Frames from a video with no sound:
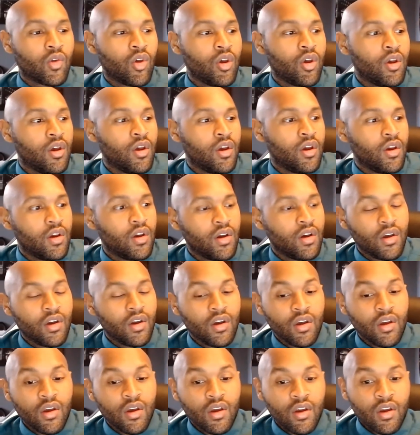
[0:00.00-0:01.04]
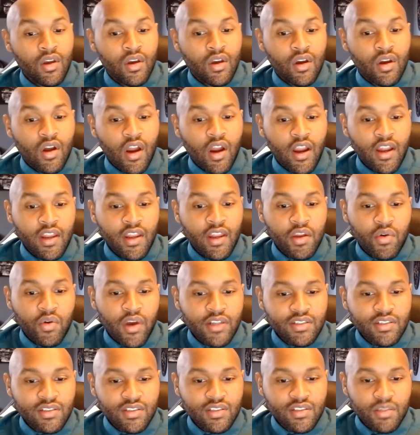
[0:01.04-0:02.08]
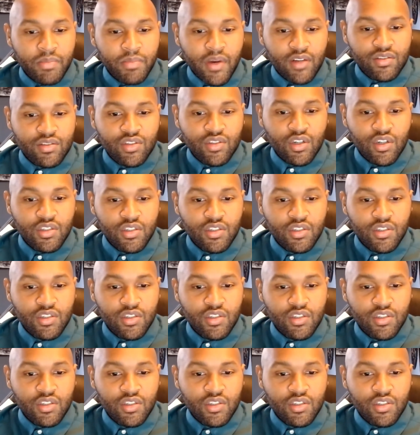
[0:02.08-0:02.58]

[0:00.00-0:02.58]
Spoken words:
All right, any questions about searching and